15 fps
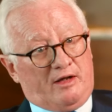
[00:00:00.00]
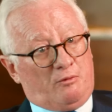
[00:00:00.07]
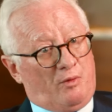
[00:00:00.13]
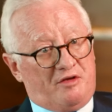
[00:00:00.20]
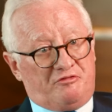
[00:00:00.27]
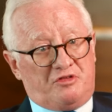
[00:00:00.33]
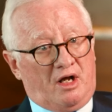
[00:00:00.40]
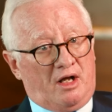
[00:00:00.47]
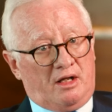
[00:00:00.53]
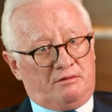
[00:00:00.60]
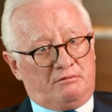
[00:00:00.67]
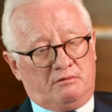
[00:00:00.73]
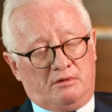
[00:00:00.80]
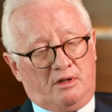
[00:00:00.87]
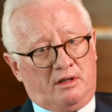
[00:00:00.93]
and we've
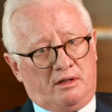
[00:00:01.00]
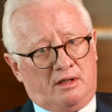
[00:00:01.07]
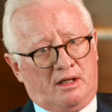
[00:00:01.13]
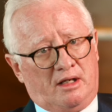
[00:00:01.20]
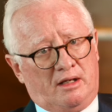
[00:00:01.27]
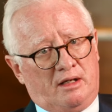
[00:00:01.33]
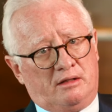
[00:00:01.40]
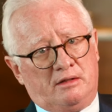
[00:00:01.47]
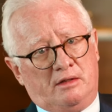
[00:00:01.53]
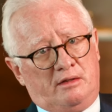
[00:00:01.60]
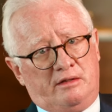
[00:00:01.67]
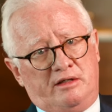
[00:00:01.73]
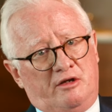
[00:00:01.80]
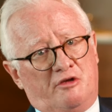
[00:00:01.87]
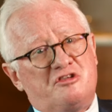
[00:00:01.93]
done
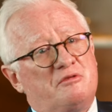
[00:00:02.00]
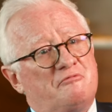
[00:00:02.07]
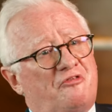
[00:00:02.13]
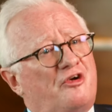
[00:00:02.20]
some